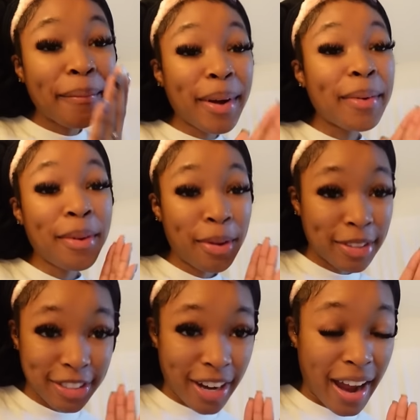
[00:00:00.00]
well, we're
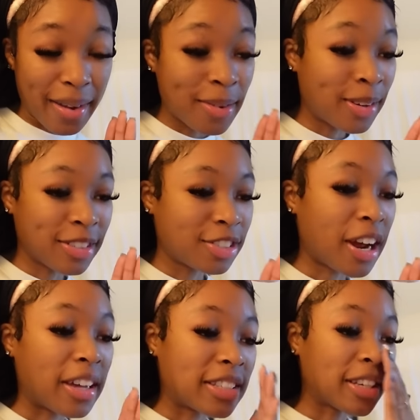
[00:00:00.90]
gonna try. We're gonna
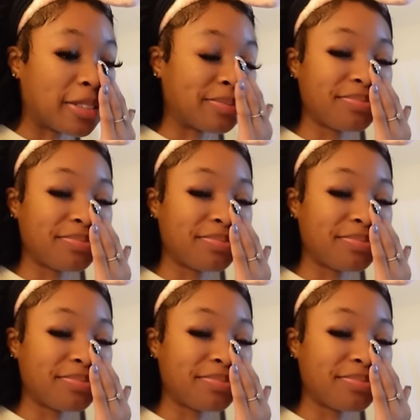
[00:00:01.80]
try. So,